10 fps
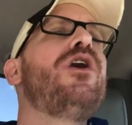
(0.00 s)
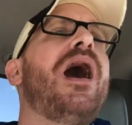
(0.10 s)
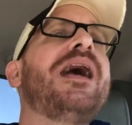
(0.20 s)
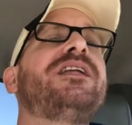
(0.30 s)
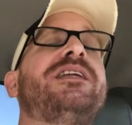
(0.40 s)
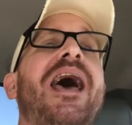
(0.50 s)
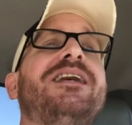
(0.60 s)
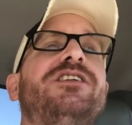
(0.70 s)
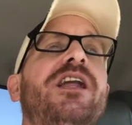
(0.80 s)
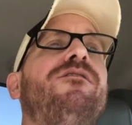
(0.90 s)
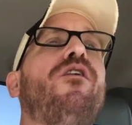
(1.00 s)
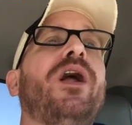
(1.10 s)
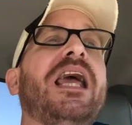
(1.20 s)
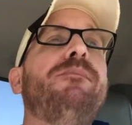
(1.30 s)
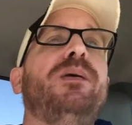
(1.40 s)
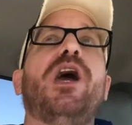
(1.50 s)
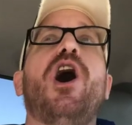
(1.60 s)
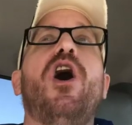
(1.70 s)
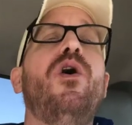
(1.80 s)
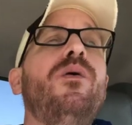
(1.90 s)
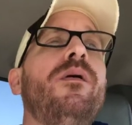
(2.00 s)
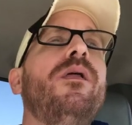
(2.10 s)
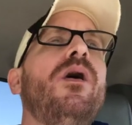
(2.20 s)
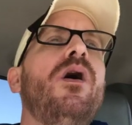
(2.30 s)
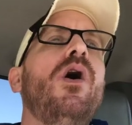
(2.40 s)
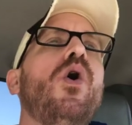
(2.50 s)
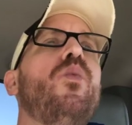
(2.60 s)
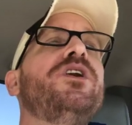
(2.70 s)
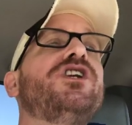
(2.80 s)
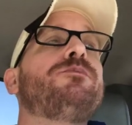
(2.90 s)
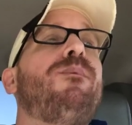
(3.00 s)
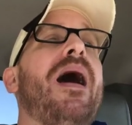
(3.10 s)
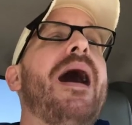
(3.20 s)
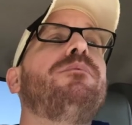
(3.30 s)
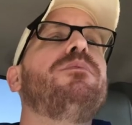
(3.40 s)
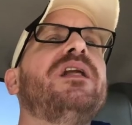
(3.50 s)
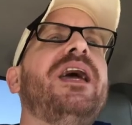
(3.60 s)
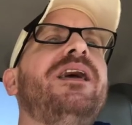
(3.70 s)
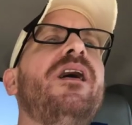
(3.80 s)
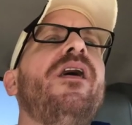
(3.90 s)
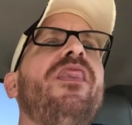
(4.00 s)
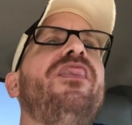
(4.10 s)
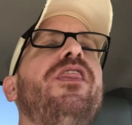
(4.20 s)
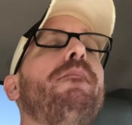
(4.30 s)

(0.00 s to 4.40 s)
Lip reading: they're not testing for EPO, which is probably